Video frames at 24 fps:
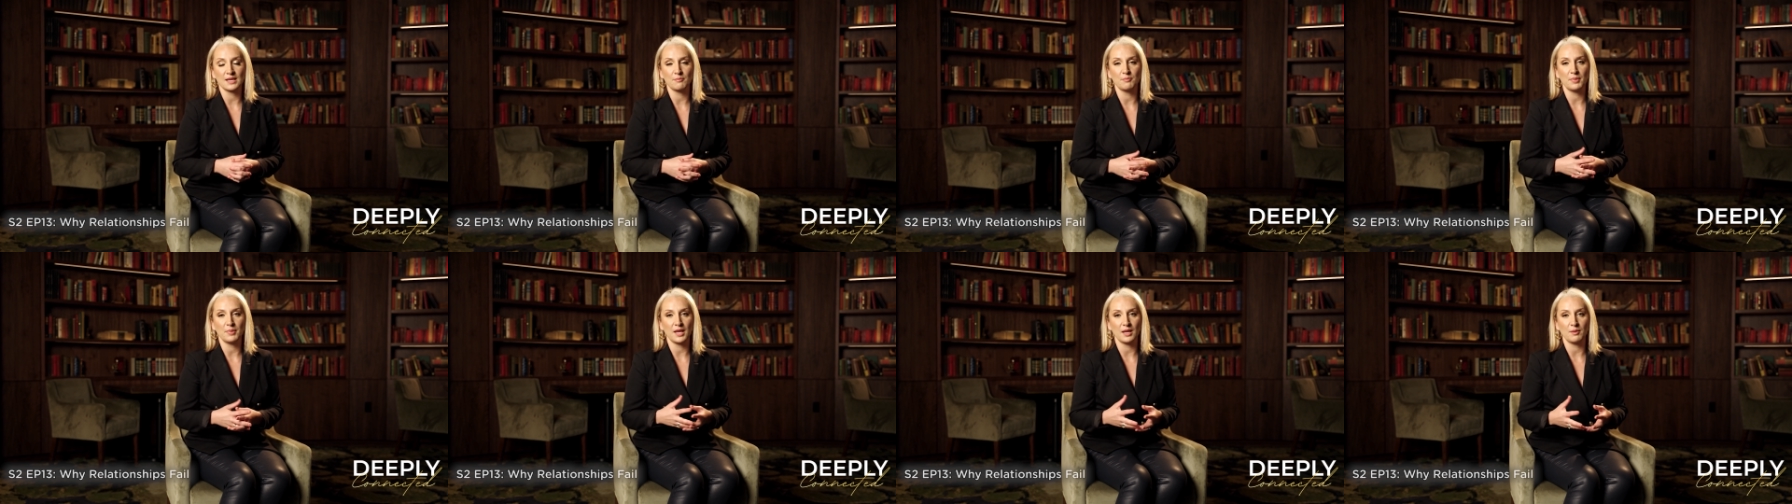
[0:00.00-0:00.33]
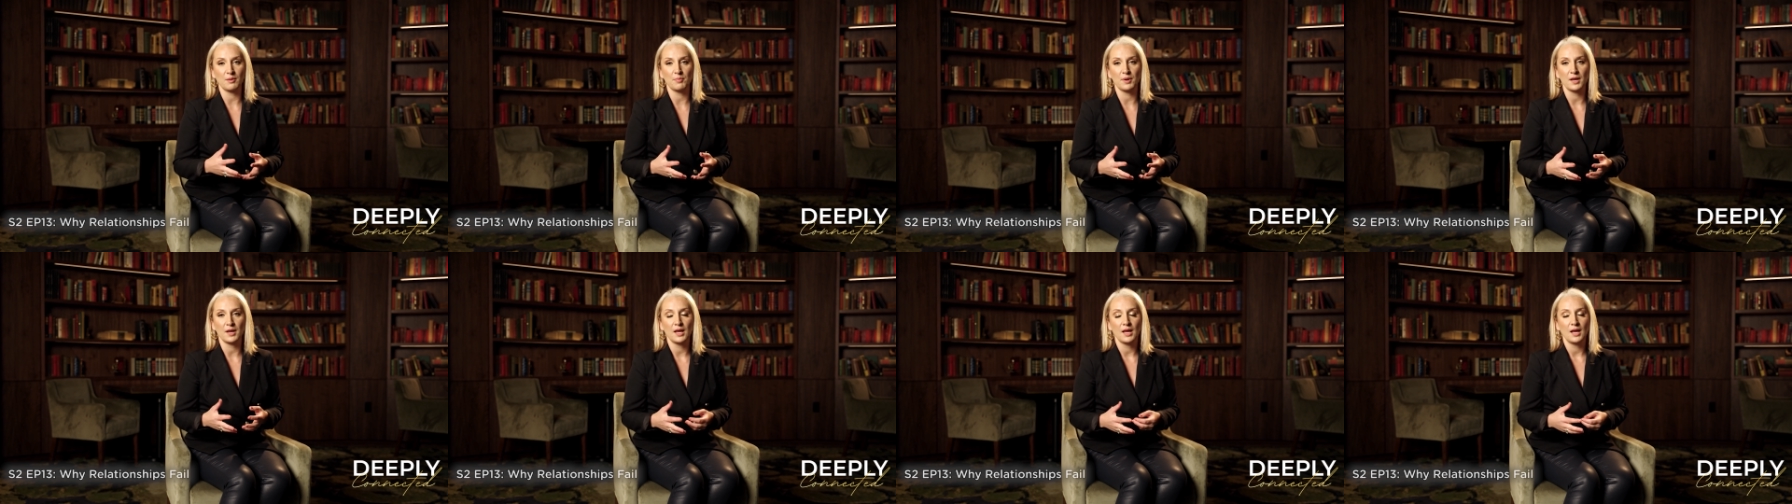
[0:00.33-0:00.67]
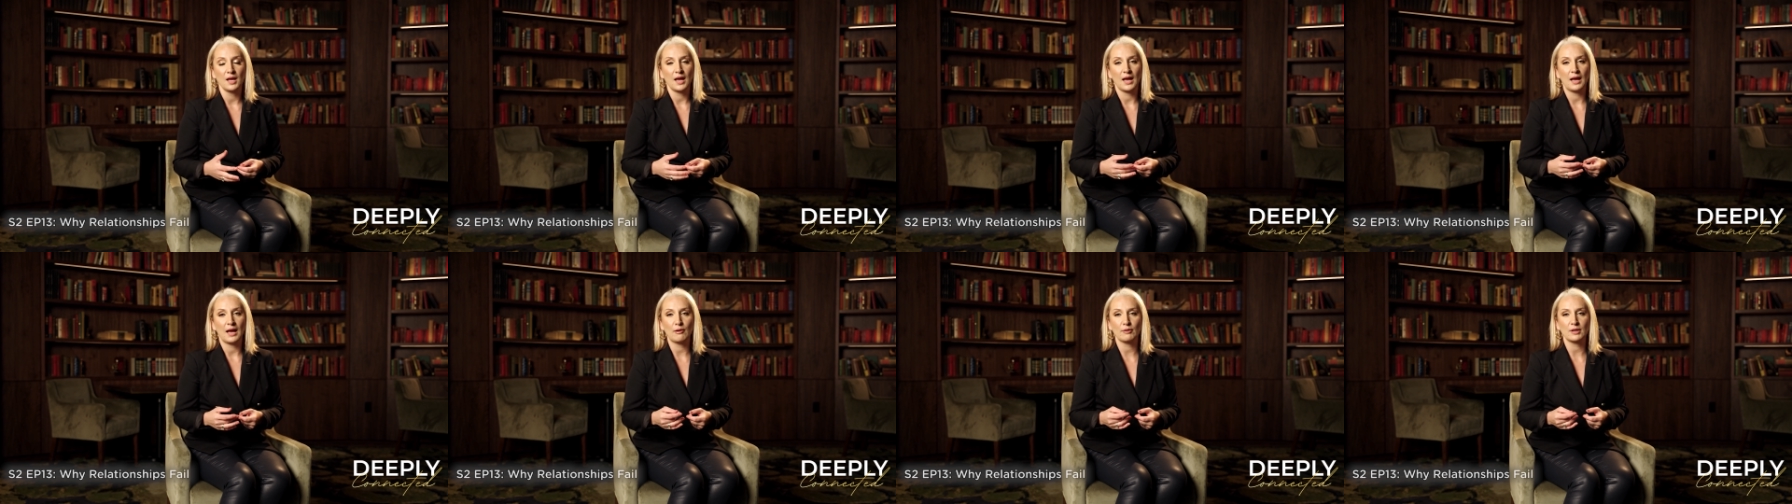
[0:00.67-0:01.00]
babe,
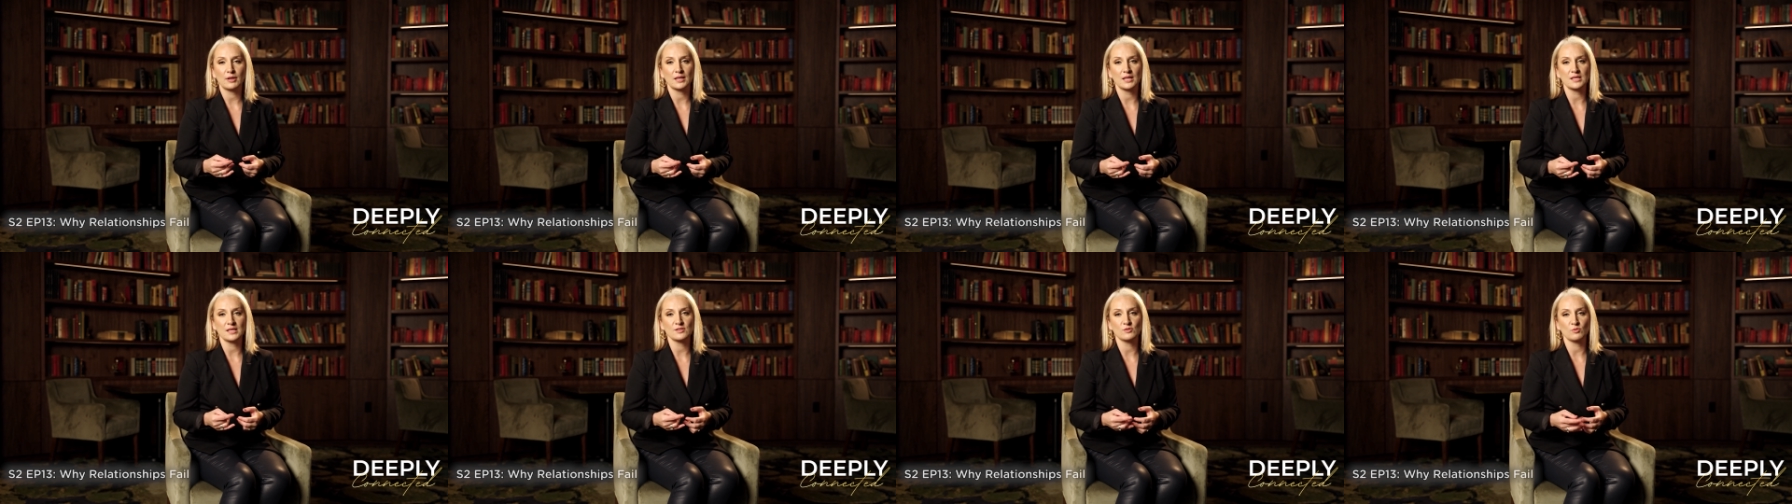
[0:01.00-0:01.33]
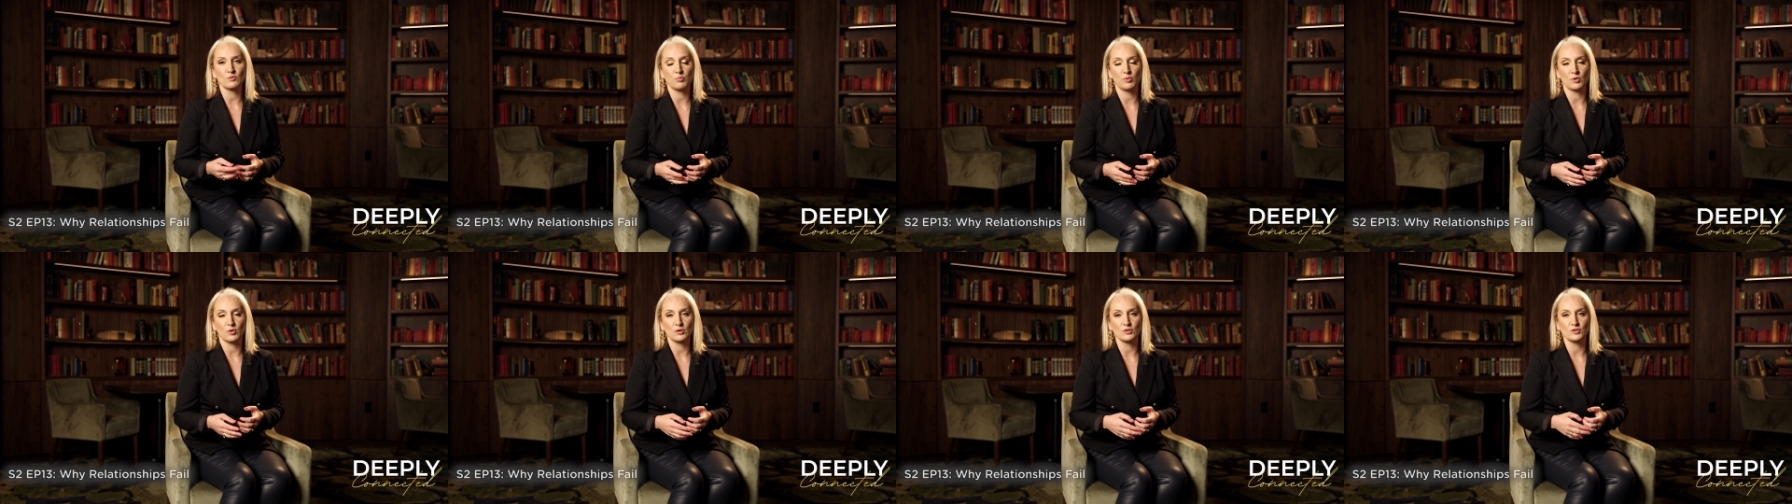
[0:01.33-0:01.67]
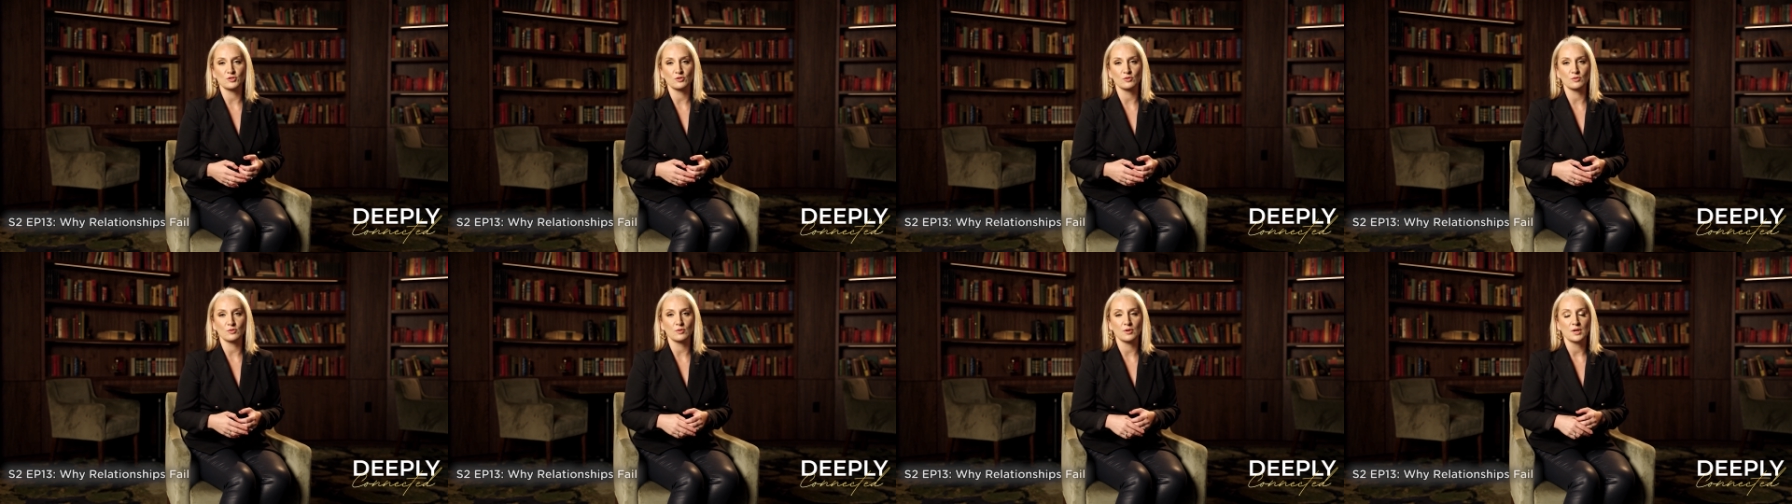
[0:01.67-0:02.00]
how can I support
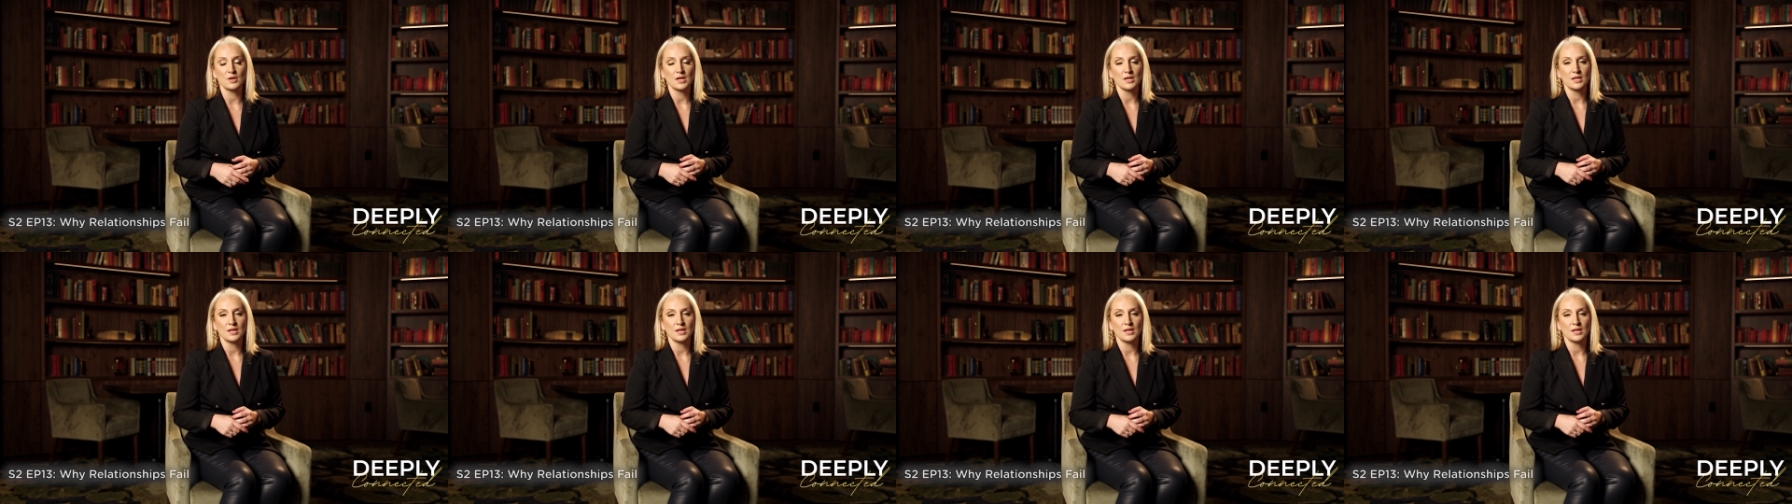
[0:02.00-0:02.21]
you?